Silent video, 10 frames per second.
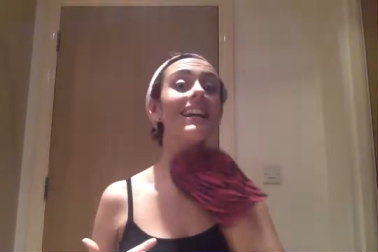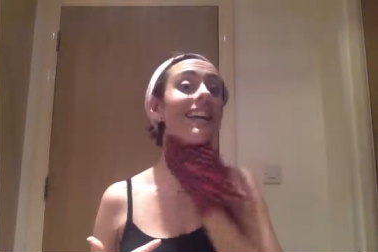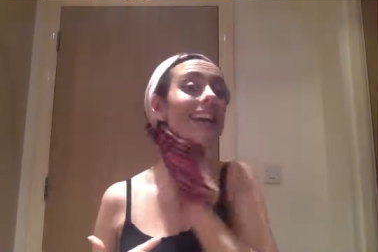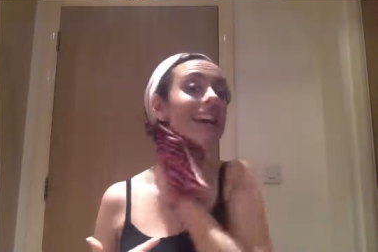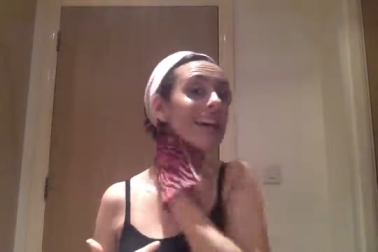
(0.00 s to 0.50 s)
And
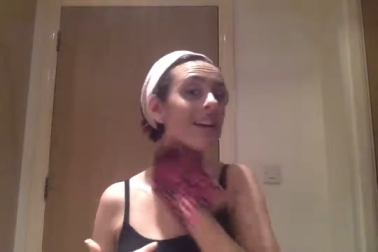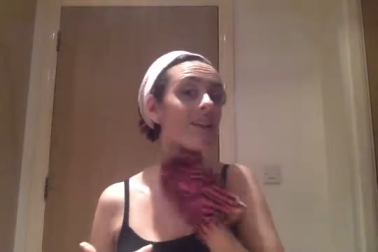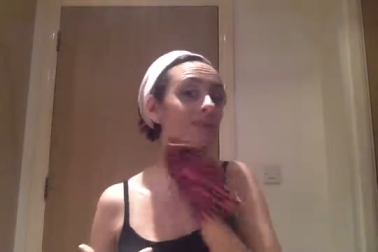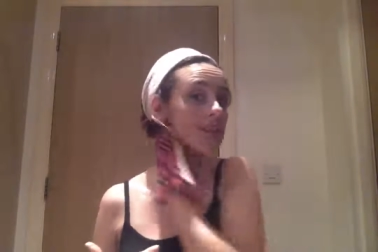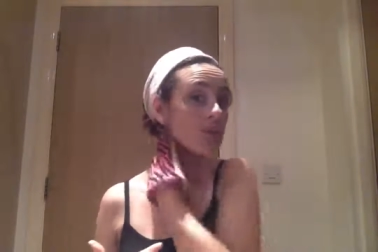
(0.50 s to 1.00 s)
again,
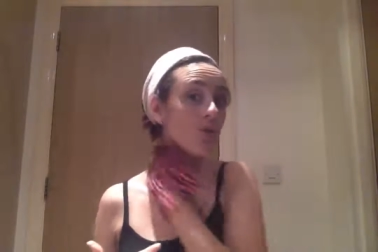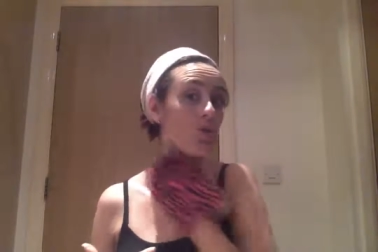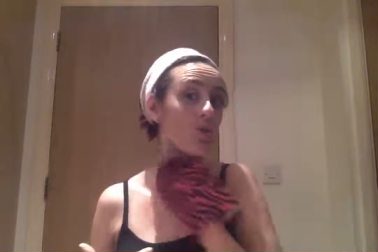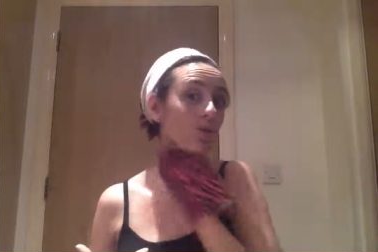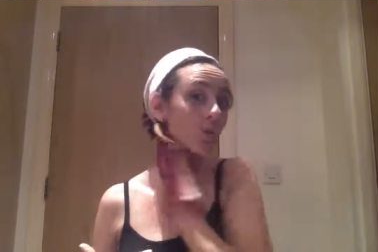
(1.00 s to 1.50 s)
I've done
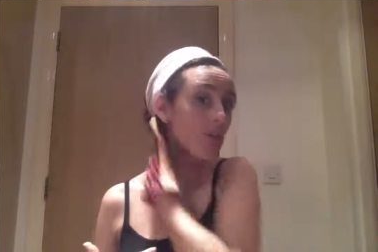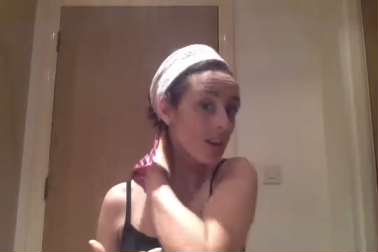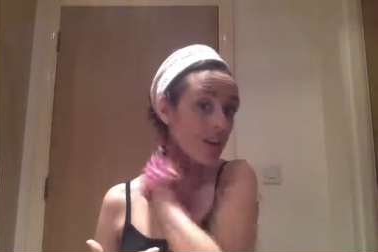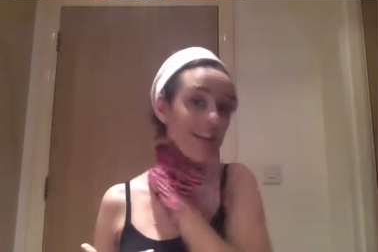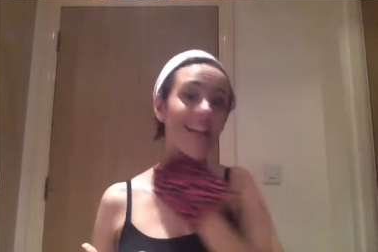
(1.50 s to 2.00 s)
no
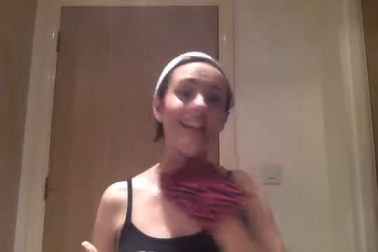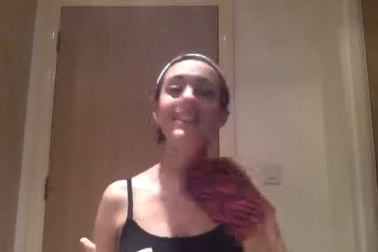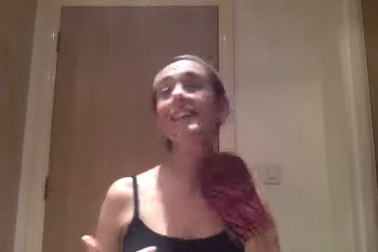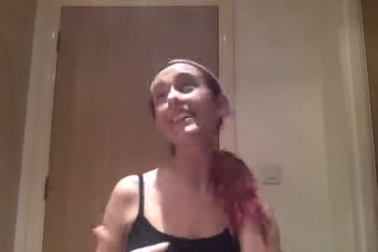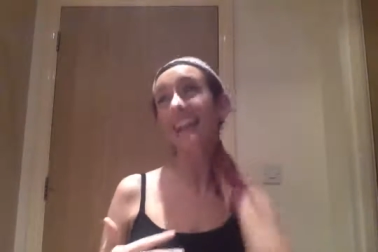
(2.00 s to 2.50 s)
more
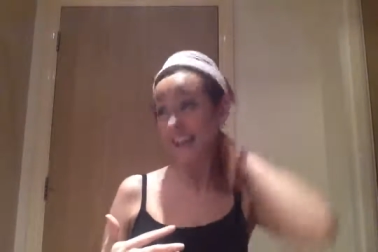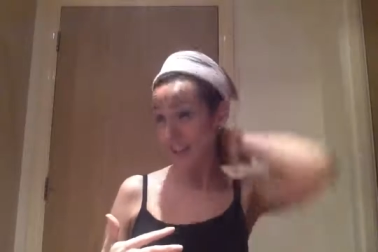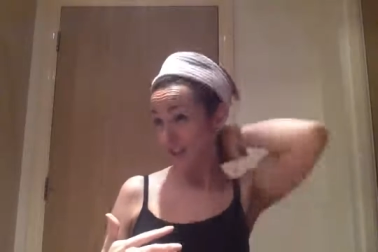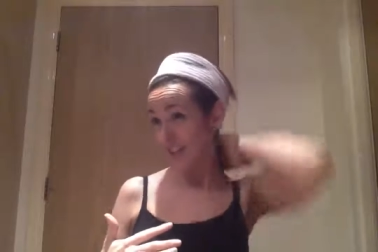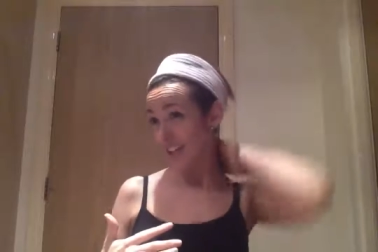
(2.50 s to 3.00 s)
than kind
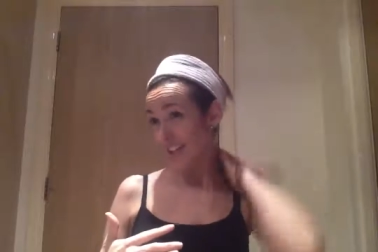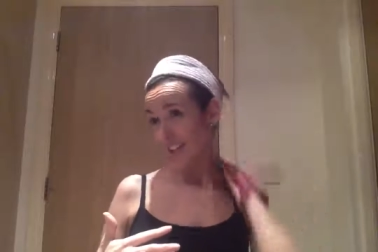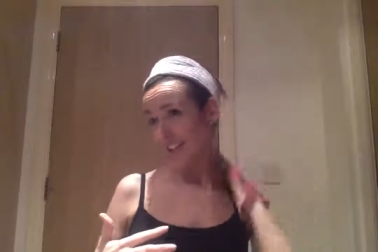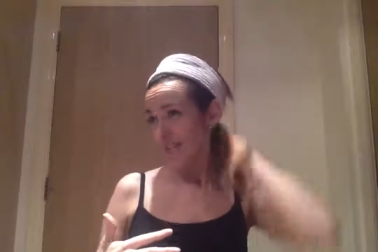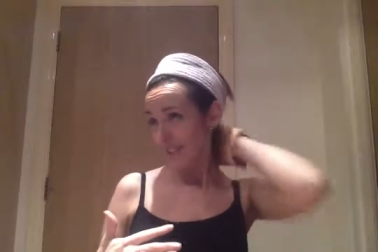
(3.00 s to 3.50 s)
of
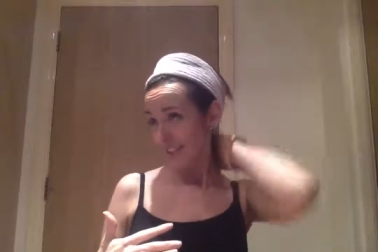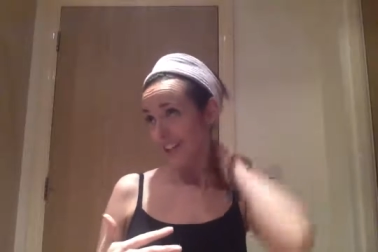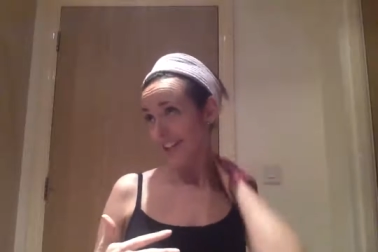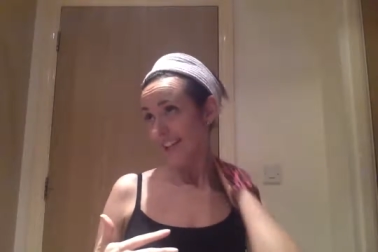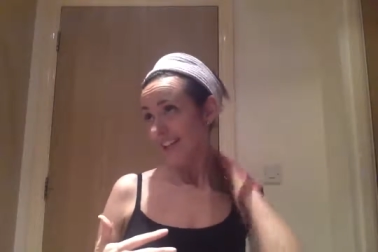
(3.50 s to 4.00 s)

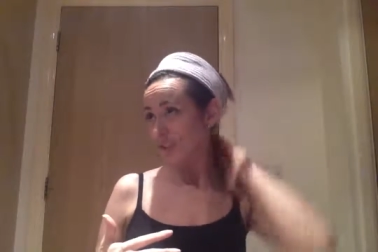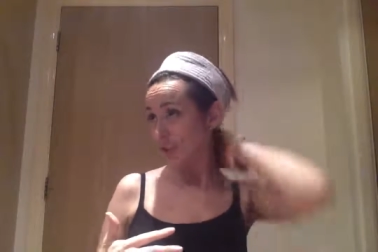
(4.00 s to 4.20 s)
like